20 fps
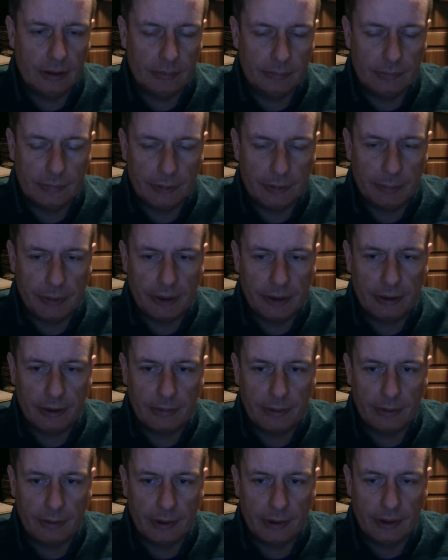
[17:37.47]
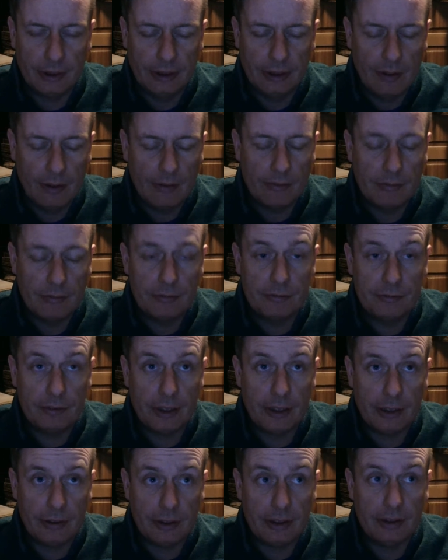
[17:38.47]
depending where you are.
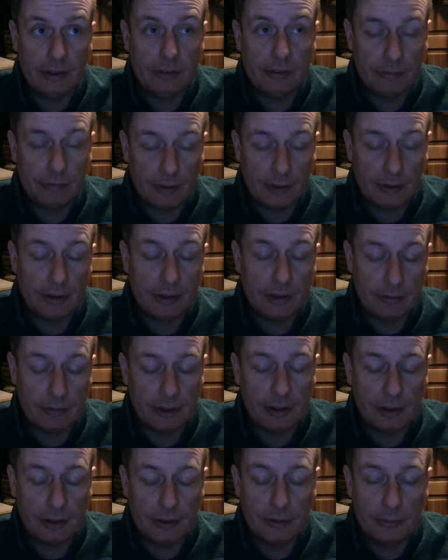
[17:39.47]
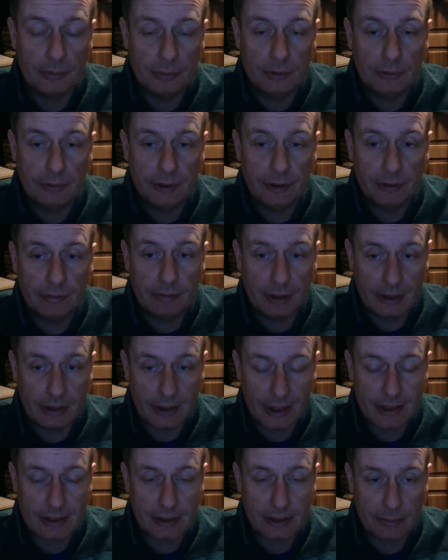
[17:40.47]
Very, very, very good movie.
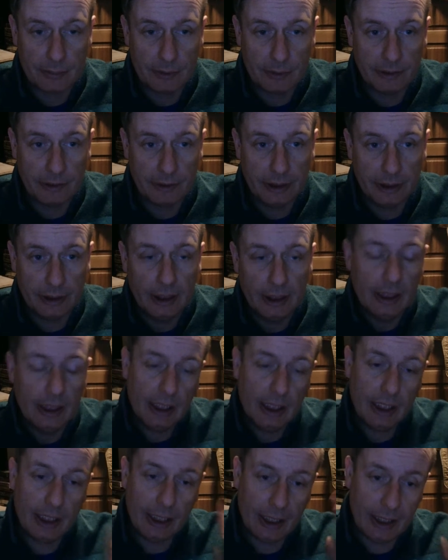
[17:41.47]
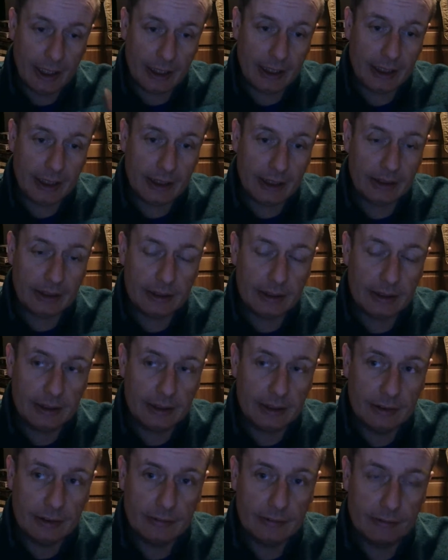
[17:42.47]
Fantastic movie.
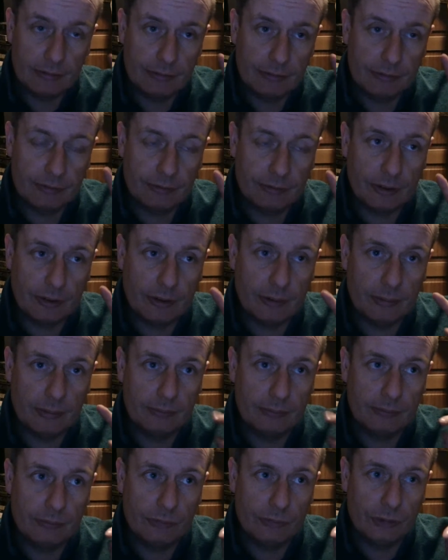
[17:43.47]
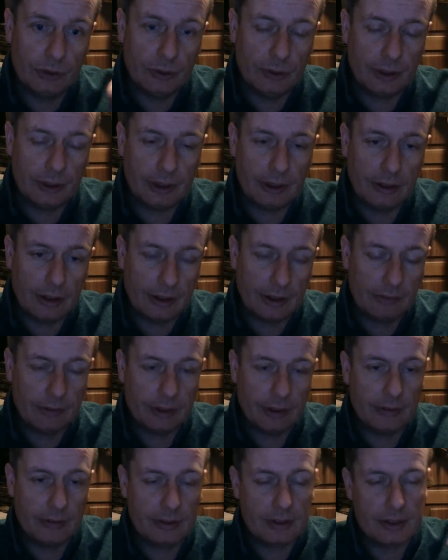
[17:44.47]
And from knowing a lot
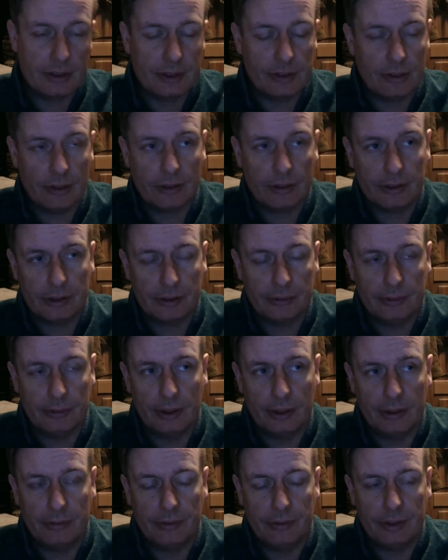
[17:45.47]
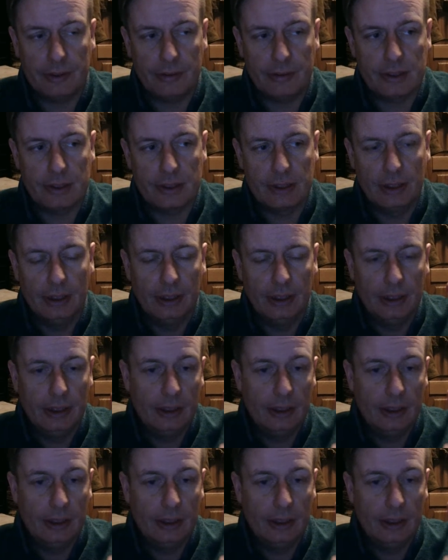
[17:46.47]
of veterans and talking to a lot of veterans,